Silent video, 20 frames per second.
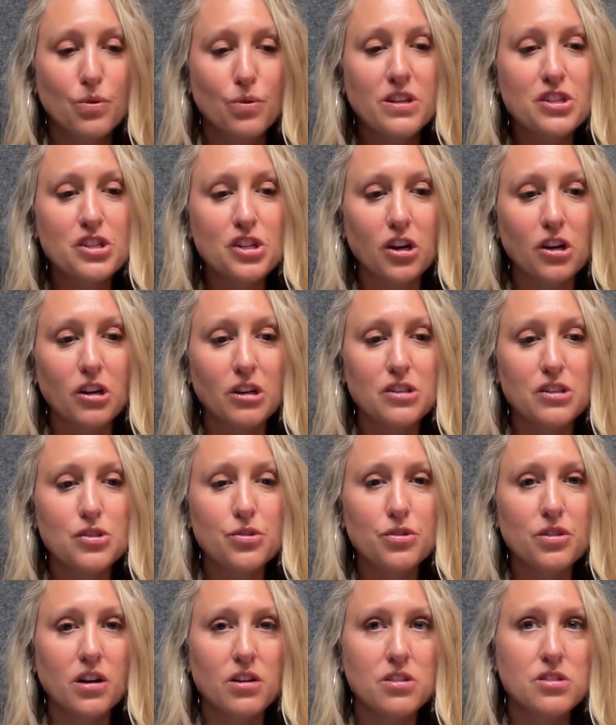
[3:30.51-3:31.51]
winter in
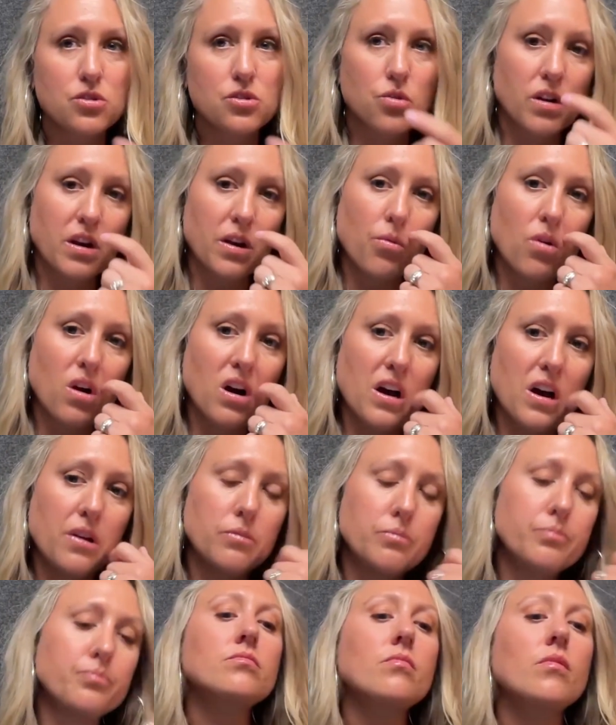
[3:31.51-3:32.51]

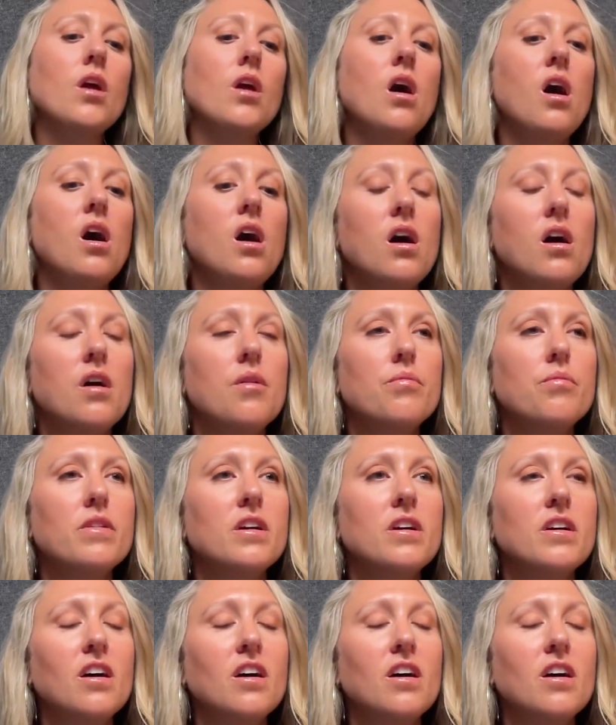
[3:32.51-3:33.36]
2021, um,